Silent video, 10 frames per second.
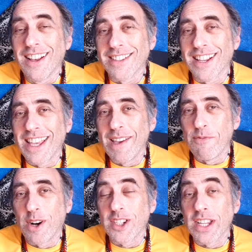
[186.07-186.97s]
So keep
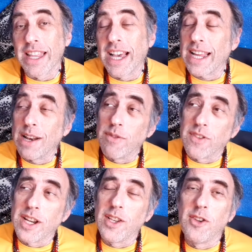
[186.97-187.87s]
watching that. And we've
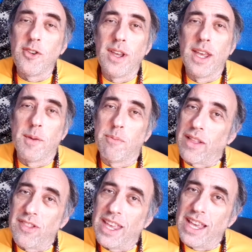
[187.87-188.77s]
got a new
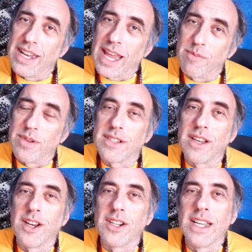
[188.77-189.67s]
month ahead
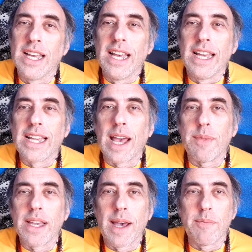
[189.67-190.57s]
episode
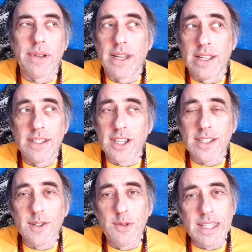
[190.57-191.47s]
coming up in
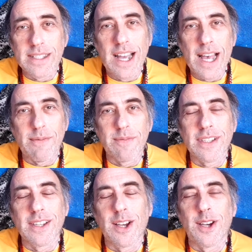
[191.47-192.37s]
just 2 weeks' time.
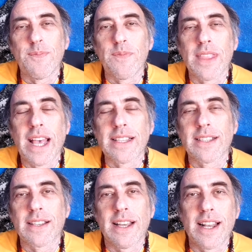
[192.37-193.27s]
So
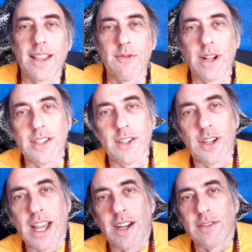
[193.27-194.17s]
that's another one to
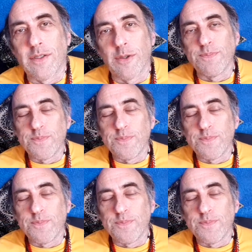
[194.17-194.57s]
look out for.